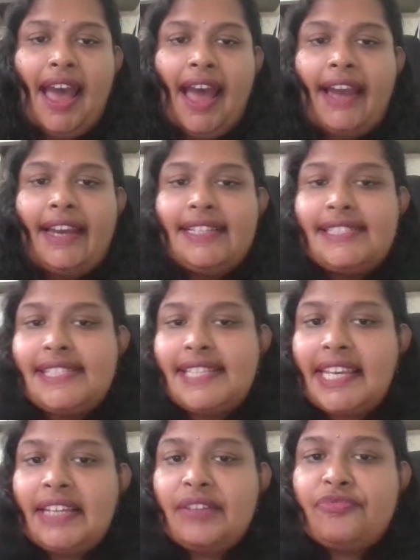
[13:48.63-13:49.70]
I
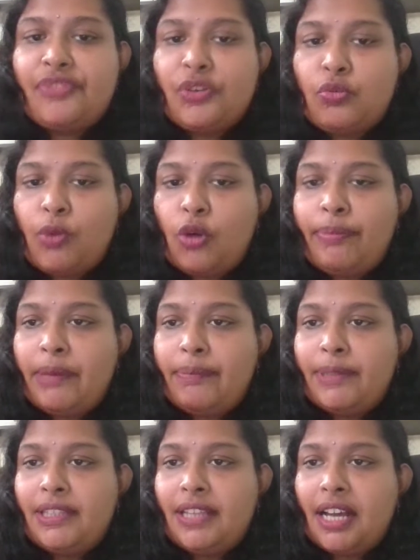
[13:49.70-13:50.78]
see a few more
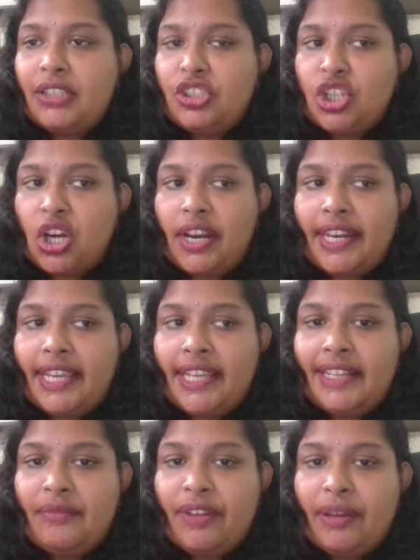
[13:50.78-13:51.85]
people are joining
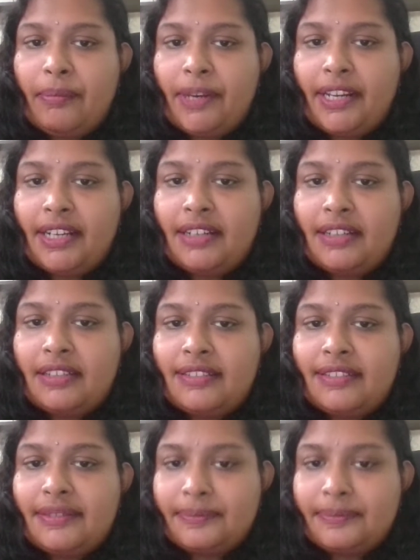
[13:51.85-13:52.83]
in the webinar.